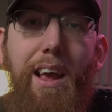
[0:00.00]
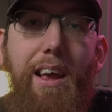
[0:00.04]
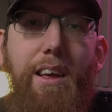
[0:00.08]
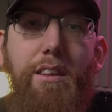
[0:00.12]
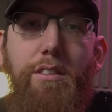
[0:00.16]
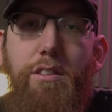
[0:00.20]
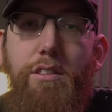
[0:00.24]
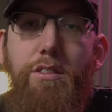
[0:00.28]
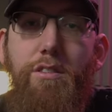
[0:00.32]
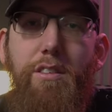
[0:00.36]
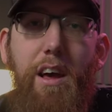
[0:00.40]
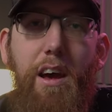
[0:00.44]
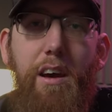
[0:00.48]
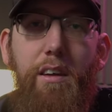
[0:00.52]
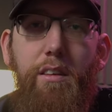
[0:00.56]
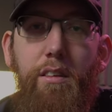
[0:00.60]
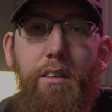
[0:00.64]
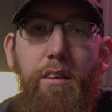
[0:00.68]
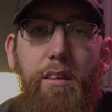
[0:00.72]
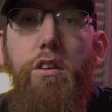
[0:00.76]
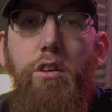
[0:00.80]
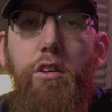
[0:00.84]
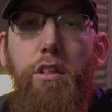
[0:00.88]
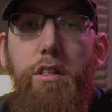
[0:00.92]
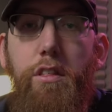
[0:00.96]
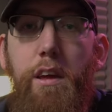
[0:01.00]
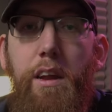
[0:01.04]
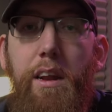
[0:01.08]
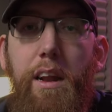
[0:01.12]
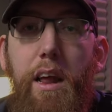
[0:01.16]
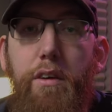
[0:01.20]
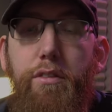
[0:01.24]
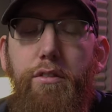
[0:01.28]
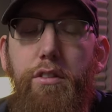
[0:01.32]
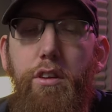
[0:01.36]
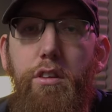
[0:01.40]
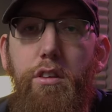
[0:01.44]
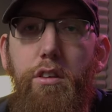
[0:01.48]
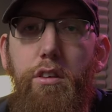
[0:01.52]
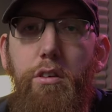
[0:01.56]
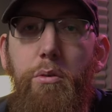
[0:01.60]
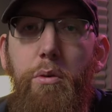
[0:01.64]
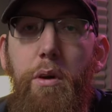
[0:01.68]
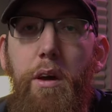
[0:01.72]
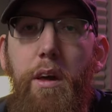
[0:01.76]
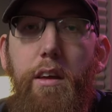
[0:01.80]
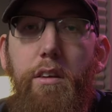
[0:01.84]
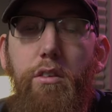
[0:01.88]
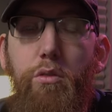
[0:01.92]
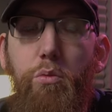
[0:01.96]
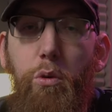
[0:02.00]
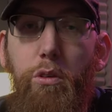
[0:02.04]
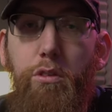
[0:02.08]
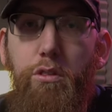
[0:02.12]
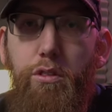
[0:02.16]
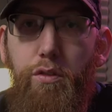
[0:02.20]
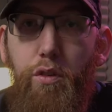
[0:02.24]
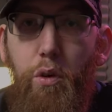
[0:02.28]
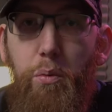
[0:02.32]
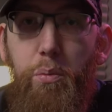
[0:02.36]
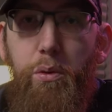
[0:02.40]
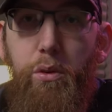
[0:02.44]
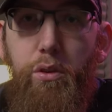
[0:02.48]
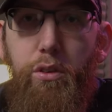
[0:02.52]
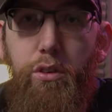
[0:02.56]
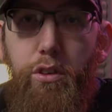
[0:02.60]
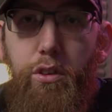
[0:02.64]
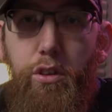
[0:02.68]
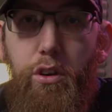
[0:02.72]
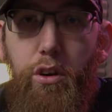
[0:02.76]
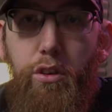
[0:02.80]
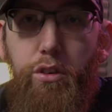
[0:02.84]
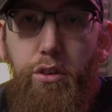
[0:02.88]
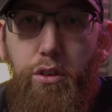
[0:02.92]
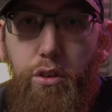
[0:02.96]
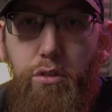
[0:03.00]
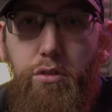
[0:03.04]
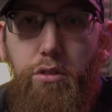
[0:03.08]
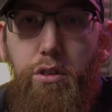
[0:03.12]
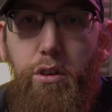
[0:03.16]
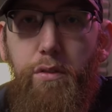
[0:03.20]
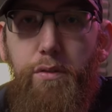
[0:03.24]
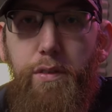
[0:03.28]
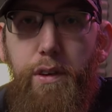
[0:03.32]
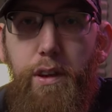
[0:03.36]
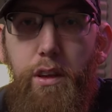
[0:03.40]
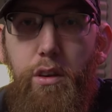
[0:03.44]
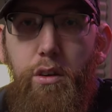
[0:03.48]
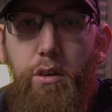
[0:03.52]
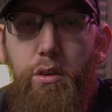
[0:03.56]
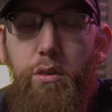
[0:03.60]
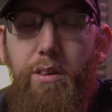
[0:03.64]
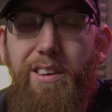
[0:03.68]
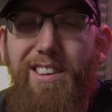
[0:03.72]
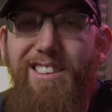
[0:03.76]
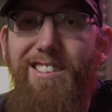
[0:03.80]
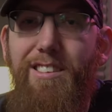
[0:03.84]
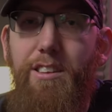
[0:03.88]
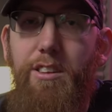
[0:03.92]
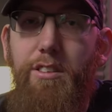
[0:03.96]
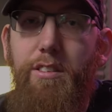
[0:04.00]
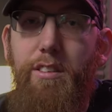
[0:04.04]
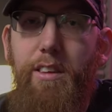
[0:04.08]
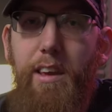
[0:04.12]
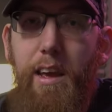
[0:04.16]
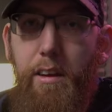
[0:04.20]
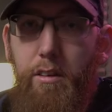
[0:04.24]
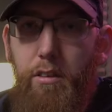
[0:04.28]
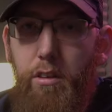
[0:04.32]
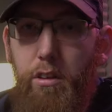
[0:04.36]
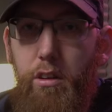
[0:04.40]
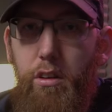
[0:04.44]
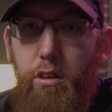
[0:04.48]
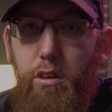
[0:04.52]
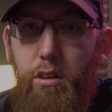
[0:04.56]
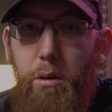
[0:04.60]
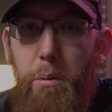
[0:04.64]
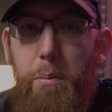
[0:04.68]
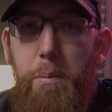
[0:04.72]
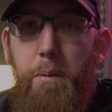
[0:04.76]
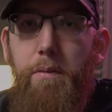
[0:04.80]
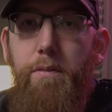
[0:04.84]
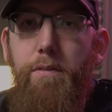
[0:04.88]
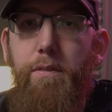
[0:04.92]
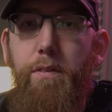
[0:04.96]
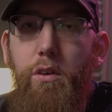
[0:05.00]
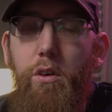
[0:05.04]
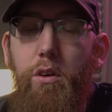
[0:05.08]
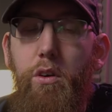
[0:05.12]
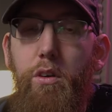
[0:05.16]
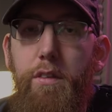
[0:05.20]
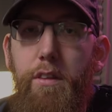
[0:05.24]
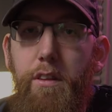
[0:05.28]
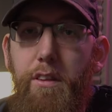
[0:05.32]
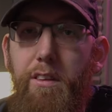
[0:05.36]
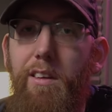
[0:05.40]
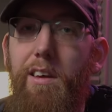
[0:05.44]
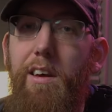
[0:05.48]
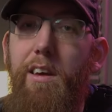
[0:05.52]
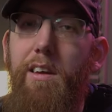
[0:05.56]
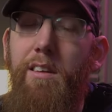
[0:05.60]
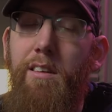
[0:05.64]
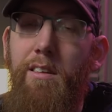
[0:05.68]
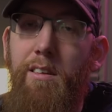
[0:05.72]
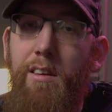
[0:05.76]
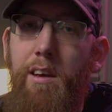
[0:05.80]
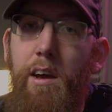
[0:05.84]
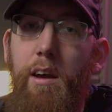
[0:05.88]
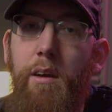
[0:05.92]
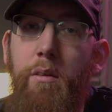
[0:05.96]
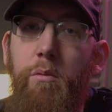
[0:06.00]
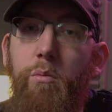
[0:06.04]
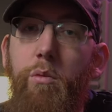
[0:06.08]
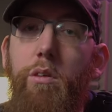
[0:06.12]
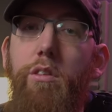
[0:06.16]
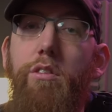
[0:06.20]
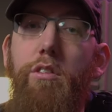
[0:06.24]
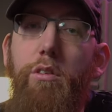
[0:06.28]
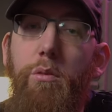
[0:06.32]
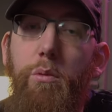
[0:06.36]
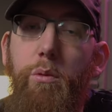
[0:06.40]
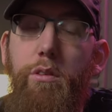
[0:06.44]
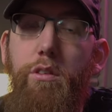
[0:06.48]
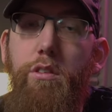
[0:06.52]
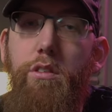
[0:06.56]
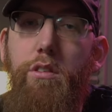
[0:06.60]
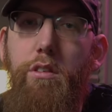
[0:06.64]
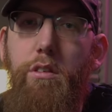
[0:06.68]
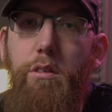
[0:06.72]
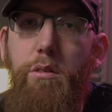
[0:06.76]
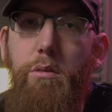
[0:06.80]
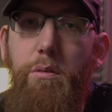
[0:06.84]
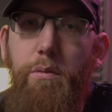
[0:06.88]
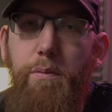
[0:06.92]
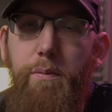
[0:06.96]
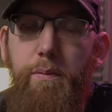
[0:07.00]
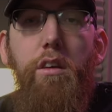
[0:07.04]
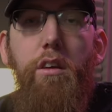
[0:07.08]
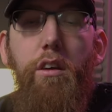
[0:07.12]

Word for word: Easy as that. The only thing left to do is once you've uploaded your YouTube video is to schedule it up for the date and time which you want to do.